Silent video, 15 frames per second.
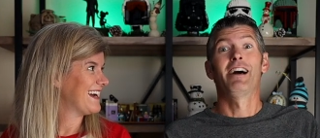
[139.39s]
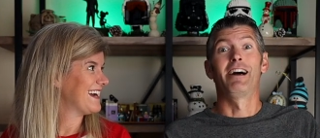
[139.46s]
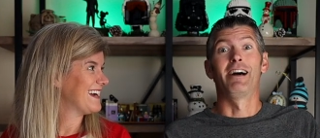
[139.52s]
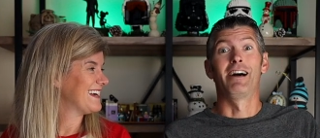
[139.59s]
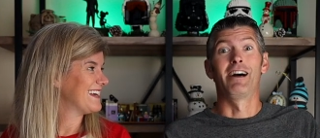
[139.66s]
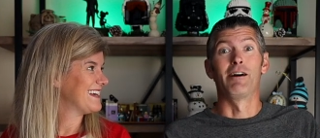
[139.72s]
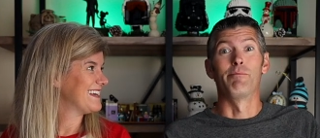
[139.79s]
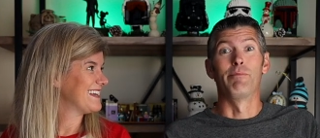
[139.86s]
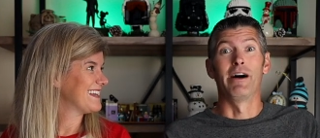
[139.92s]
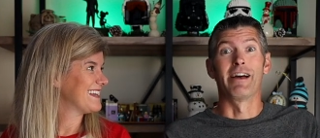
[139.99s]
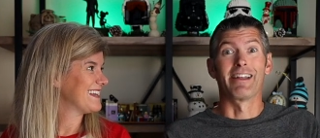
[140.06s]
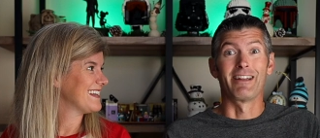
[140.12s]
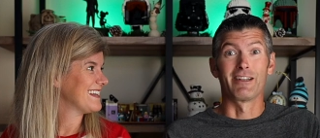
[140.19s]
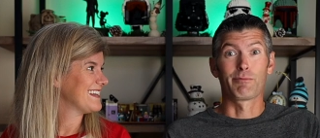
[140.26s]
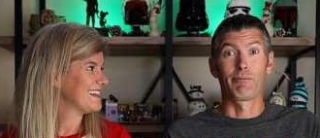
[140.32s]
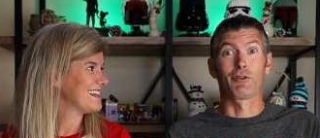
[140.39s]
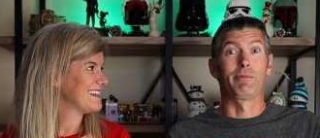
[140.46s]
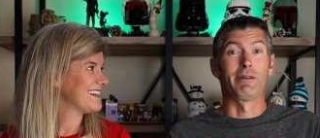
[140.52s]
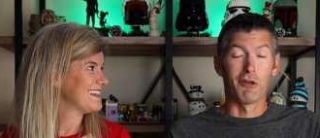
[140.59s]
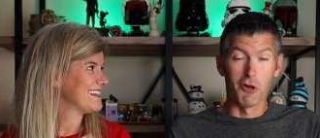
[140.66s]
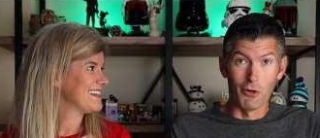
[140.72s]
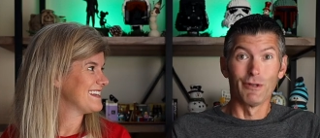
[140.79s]
Speaker 1: uh, but it is supposed
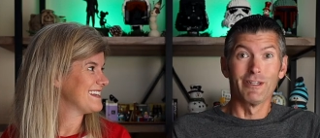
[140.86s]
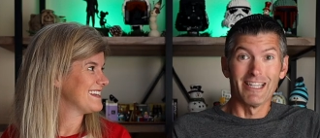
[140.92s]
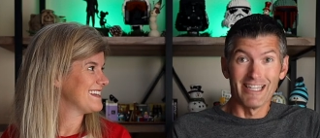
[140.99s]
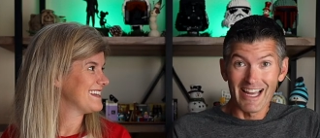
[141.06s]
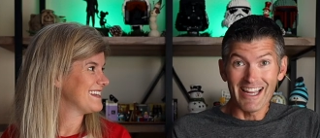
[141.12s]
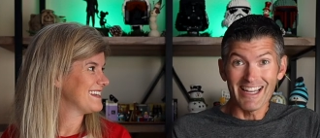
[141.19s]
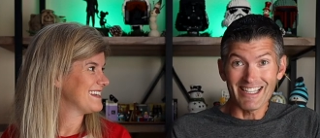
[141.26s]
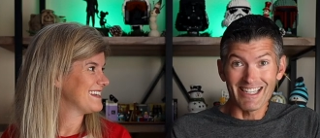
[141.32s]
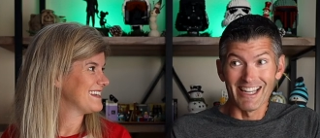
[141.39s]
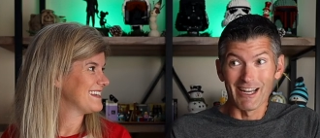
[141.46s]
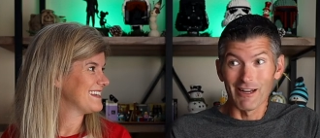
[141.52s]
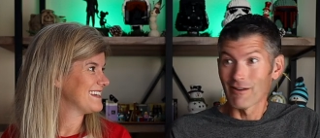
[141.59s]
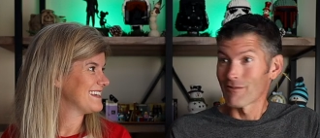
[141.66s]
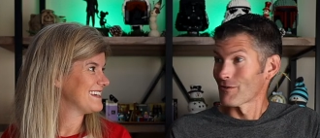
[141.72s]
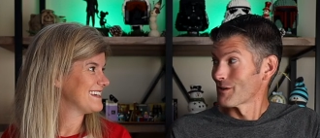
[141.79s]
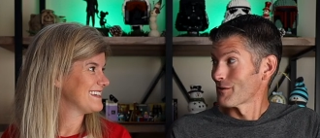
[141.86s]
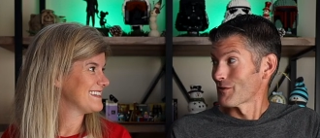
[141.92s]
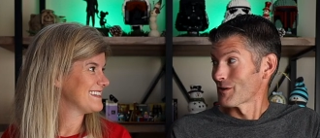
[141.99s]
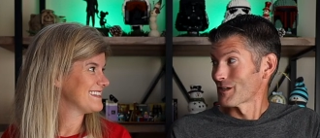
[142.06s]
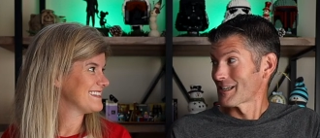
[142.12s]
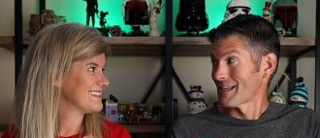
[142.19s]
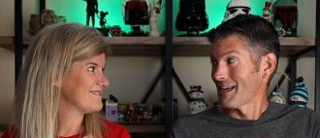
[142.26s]
to be cold tonight, like for the
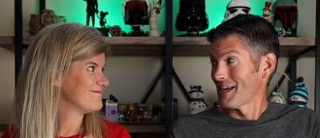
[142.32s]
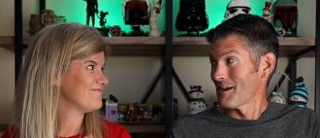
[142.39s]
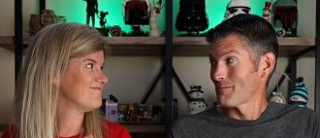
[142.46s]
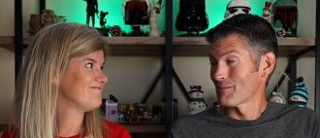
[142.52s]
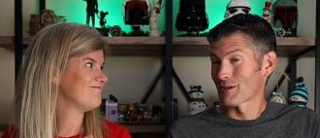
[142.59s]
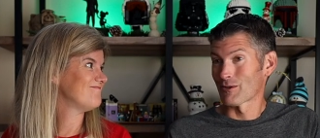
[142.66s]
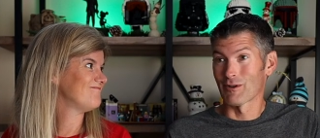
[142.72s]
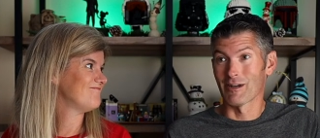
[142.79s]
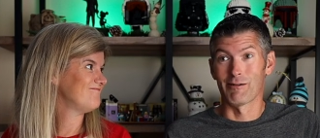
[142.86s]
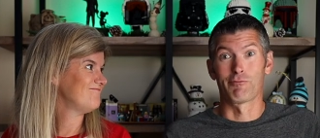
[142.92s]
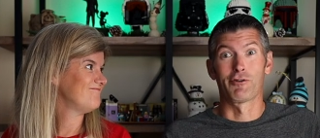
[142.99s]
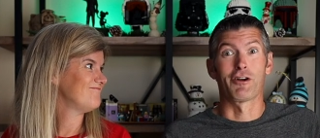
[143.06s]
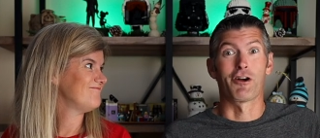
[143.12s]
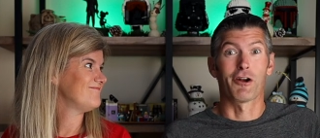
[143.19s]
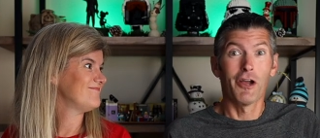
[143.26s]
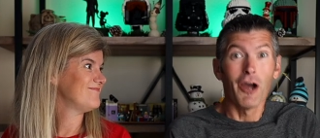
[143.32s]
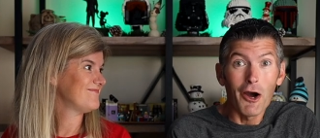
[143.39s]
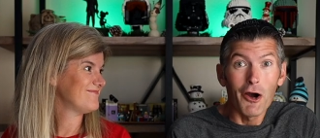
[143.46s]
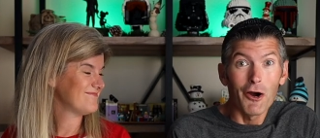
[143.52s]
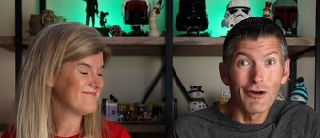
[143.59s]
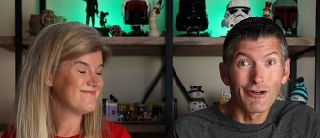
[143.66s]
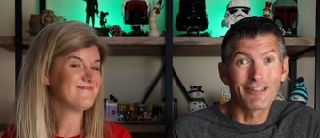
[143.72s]
first time, mm. so we're gonna bring our
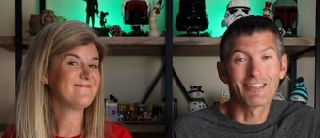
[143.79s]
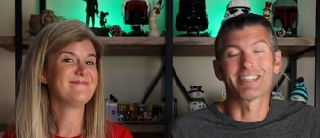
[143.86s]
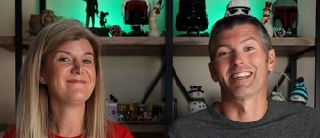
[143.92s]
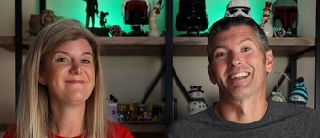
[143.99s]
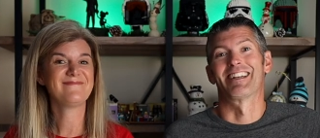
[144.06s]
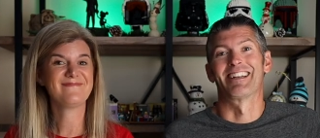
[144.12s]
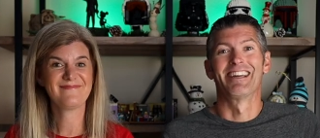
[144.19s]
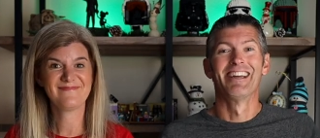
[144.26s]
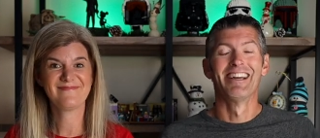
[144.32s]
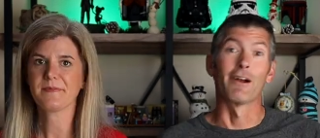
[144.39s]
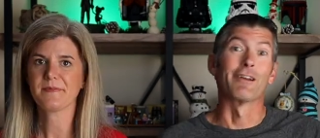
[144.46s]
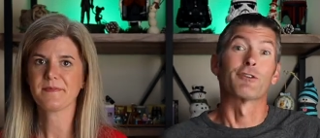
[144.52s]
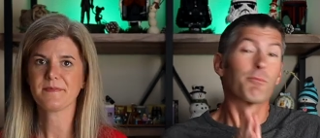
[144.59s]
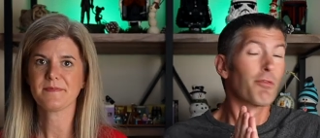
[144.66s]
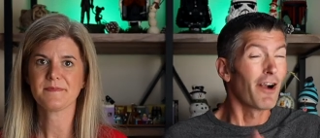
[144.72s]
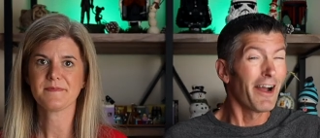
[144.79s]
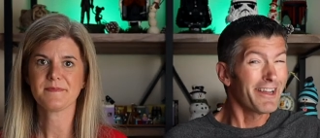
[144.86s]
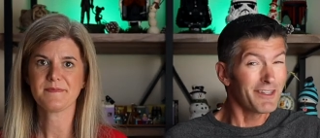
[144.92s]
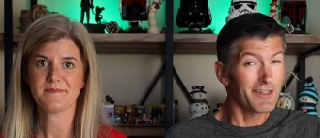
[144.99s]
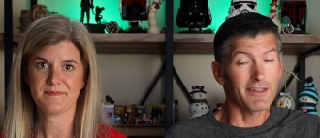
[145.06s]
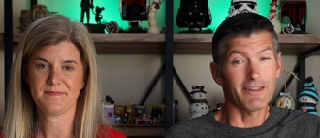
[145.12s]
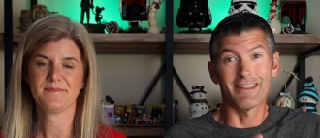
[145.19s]
coats and... All right, so
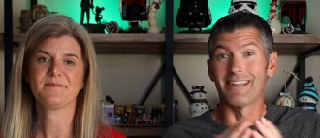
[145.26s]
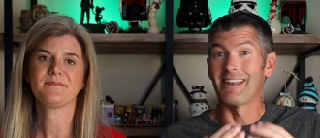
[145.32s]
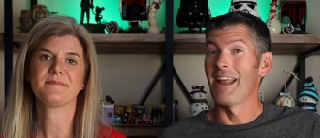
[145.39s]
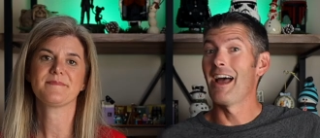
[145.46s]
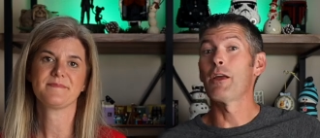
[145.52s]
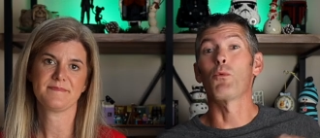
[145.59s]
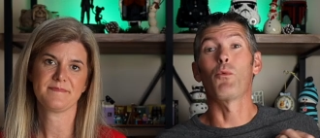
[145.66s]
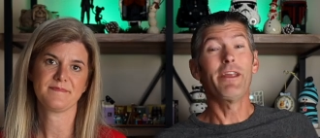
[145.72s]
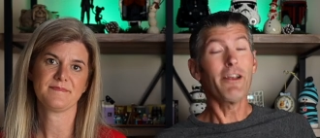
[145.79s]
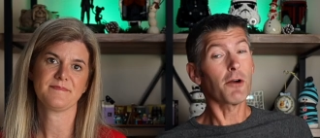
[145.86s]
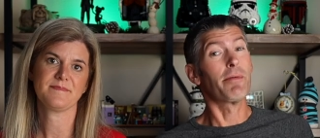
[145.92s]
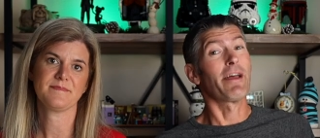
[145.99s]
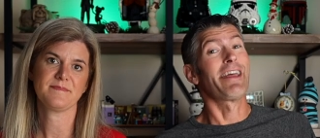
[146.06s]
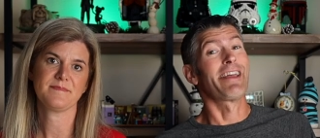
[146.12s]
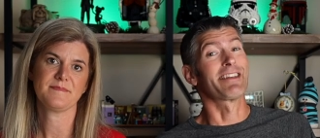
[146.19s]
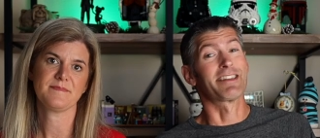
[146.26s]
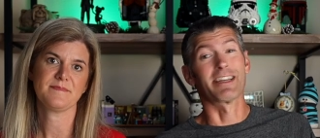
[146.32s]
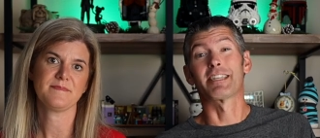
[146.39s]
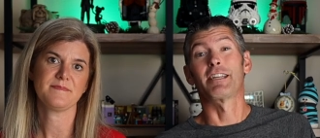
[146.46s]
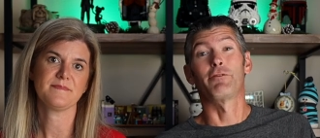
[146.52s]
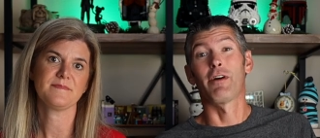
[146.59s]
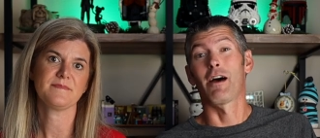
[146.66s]
price tonight, we are paying
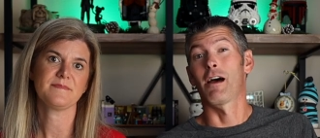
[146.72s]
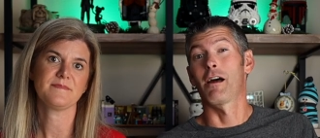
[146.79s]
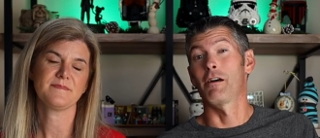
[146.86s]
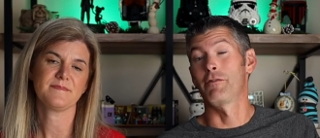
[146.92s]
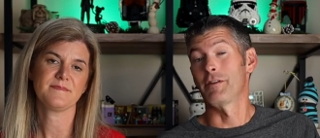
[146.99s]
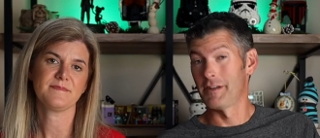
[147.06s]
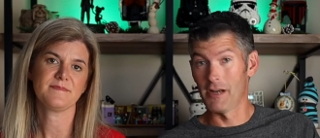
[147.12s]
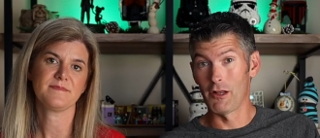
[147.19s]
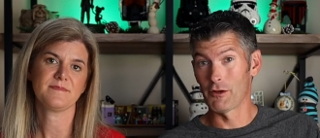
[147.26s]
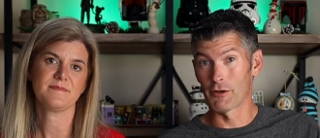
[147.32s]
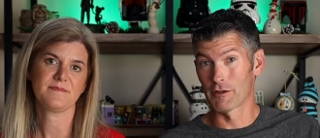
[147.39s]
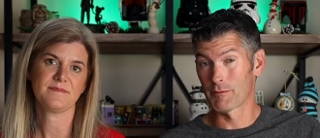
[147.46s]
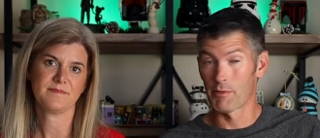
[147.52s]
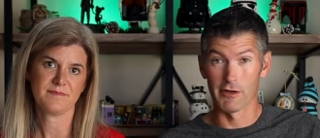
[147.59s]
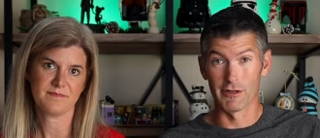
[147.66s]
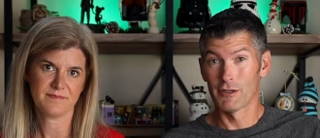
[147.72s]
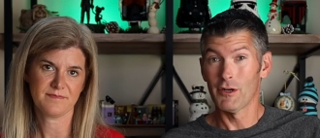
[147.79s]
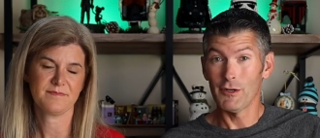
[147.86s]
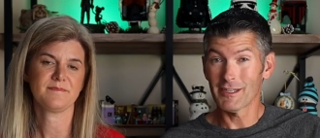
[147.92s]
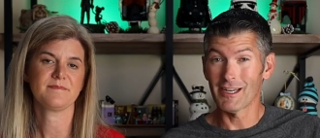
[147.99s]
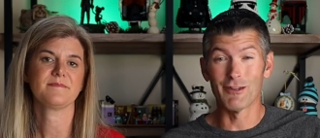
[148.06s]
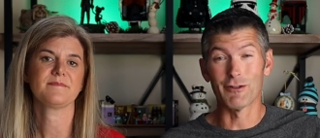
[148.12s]
sixty-five dollars per
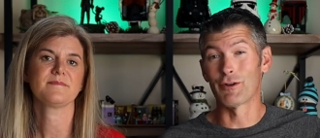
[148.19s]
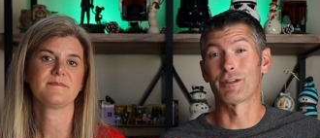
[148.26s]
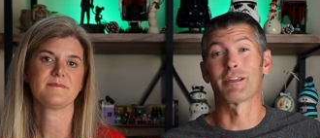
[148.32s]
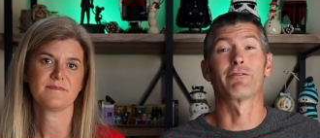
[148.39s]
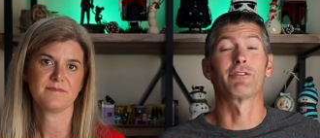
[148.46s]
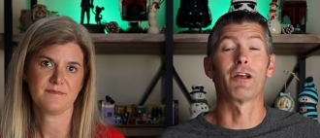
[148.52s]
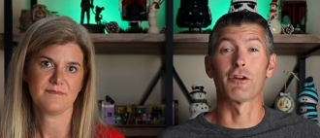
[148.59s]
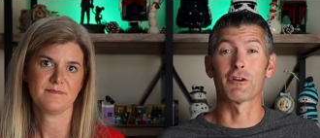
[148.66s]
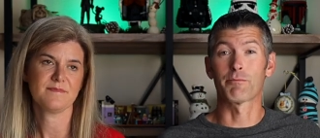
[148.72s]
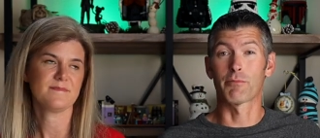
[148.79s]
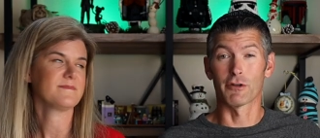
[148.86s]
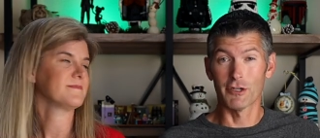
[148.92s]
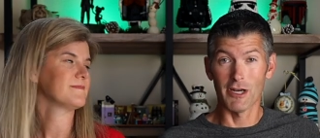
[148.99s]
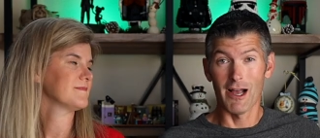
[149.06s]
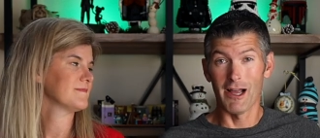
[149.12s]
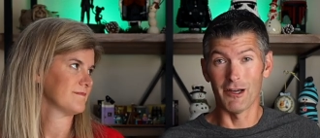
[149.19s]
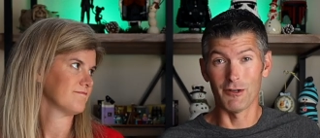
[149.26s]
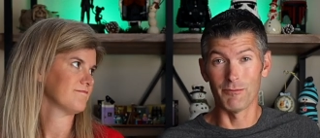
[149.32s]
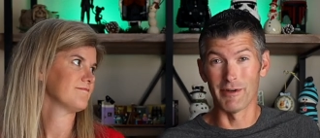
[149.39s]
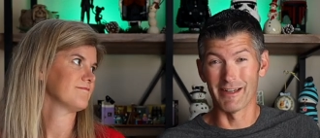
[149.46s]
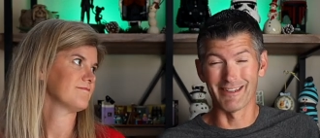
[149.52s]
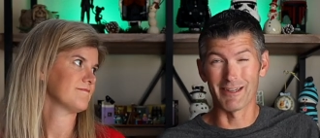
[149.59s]
adult and thirty-seven dollars per
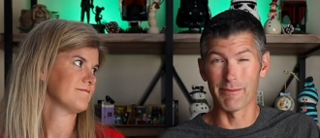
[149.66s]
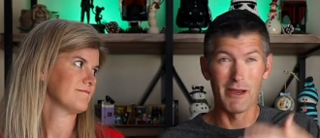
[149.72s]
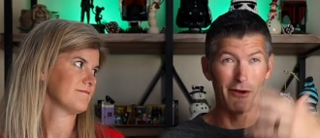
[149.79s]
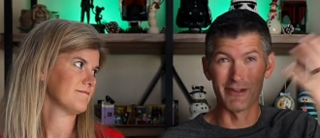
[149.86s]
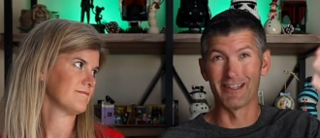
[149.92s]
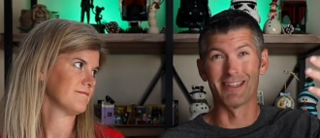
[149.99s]
child, but somehow in